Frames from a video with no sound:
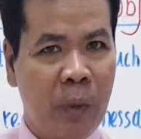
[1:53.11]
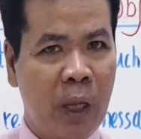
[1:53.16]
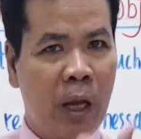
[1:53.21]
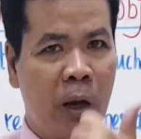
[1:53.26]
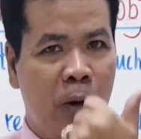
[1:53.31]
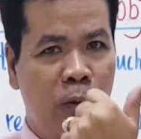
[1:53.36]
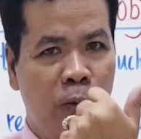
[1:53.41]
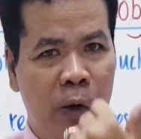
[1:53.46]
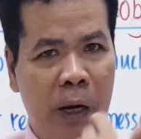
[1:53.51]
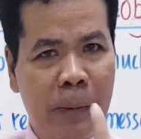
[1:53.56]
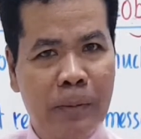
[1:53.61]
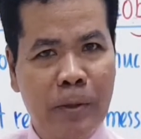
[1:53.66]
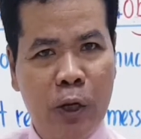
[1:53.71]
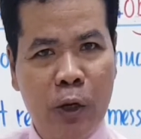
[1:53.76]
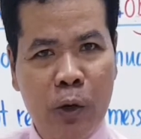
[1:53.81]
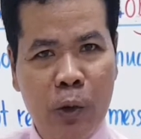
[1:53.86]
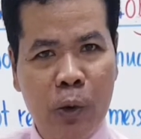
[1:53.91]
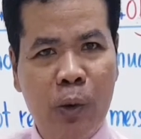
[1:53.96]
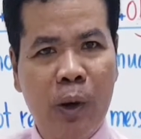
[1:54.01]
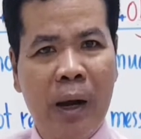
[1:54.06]
verb
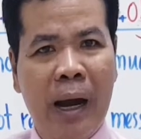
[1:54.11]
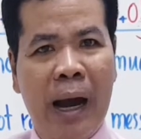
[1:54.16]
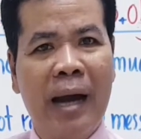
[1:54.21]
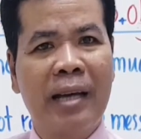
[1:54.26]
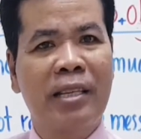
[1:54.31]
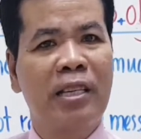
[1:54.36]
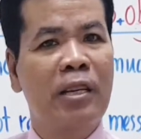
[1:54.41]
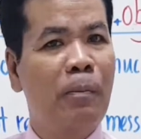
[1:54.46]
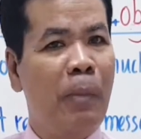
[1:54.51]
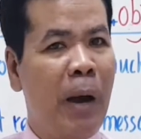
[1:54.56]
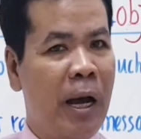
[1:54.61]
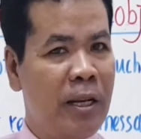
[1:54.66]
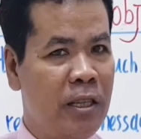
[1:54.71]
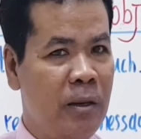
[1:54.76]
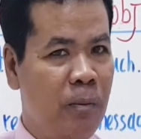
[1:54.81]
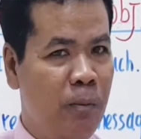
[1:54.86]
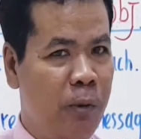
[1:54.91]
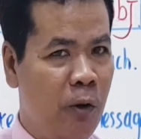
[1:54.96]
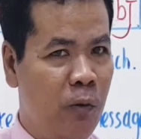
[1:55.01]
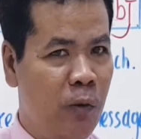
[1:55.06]
2 as the past
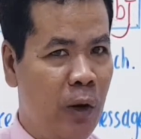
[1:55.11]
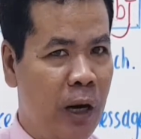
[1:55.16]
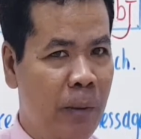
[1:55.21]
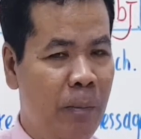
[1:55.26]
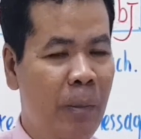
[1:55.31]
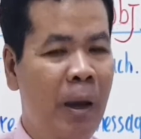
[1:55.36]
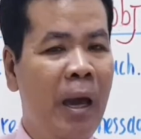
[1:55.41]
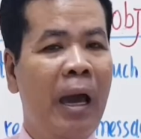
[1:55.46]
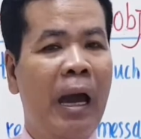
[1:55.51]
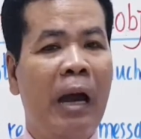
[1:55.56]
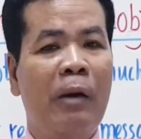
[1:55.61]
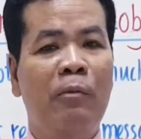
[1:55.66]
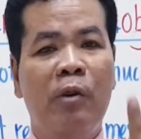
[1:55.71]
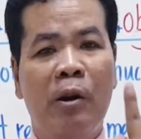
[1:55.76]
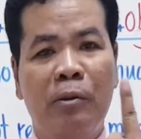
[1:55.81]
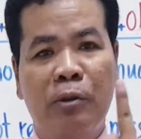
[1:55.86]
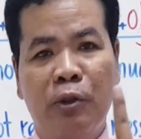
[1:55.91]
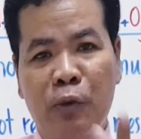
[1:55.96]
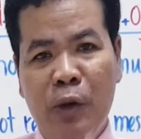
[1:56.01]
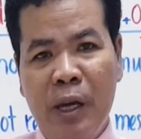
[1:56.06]
simple verb, and verb
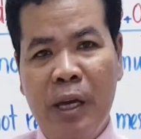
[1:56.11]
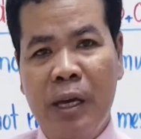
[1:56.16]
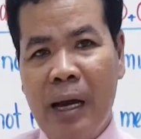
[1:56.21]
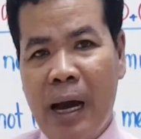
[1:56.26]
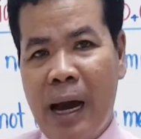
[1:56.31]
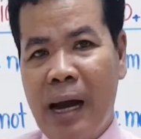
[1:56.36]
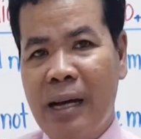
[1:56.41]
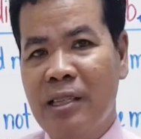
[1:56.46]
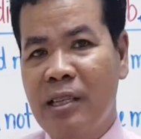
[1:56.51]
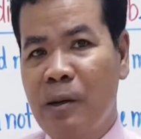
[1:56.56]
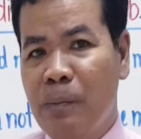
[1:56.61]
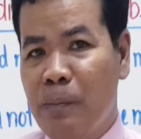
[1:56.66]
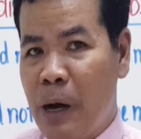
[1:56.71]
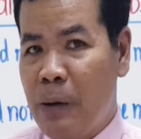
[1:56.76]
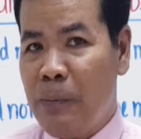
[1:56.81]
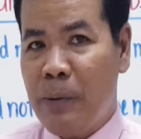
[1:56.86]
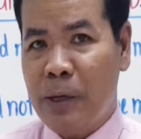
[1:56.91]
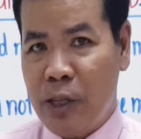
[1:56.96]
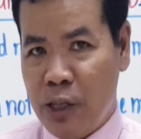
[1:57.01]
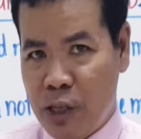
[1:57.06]
3 as the past
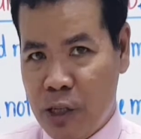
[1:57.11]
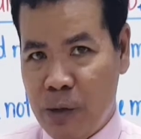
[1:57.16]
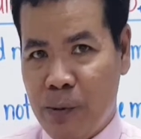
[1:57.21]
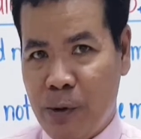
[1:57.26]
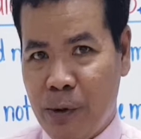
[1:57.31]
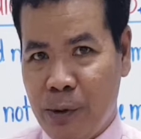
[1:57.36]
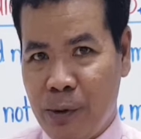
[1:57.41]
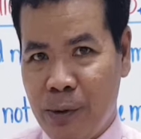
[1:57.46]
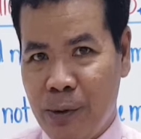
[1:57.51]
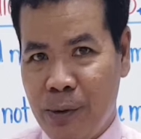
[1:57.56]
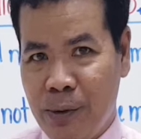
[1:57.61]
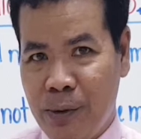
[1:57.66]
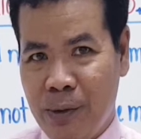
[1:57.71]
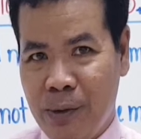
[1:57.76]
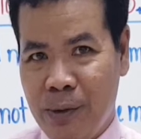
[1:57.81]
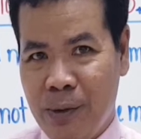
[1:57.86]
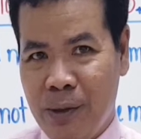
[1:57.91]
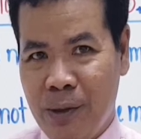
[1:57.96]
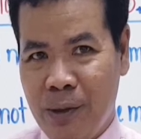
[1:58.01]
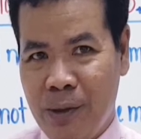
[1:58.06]
participle.
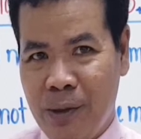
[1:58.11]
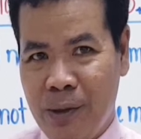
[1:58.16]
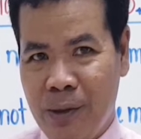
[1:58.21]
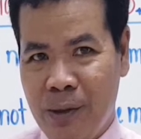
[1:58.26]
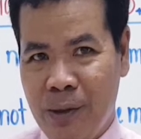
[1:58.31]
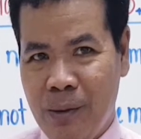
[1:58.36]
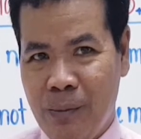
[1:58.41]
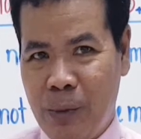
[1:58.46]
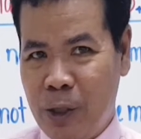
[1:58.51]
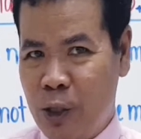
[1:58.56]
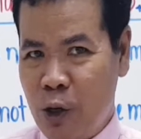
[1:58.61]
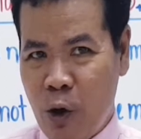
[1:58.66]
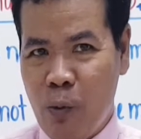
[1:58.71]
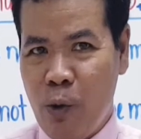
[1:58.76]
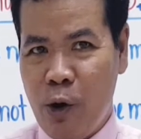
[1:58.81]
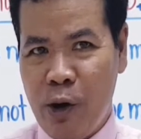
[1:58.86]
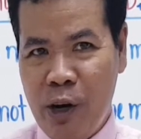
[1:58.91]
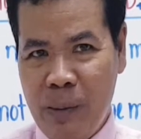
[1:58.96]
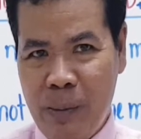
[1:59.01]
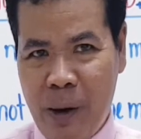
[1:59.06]
But don't
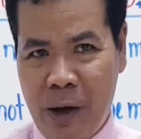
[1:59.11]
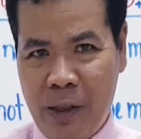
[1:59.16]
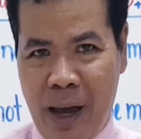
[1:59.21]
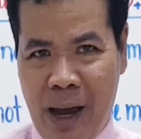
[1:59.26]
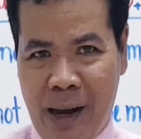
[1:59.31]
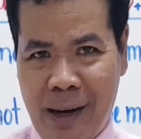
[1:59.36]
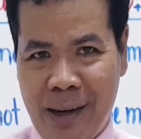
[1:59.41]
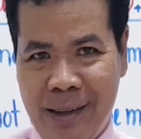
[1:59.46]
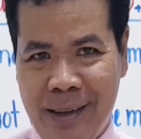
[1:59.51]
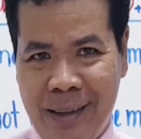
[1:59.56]
worry about that.